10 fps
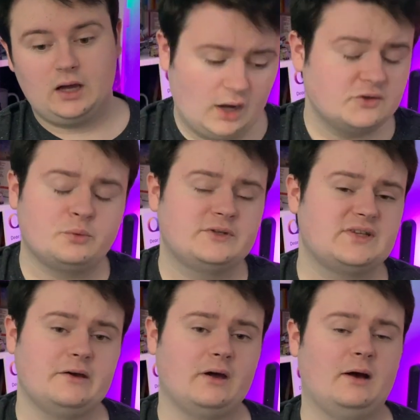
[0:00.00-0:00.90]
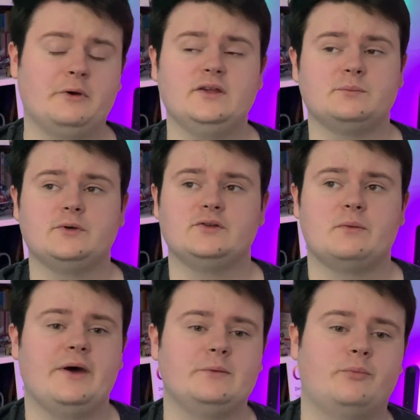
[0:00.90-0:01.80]
I just want to say how it is, because the
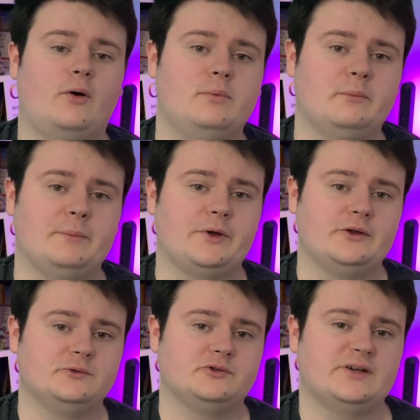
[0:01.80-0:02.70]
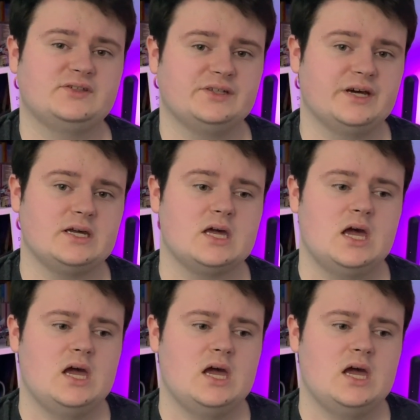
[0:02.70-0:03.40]
main problem I'm going to address today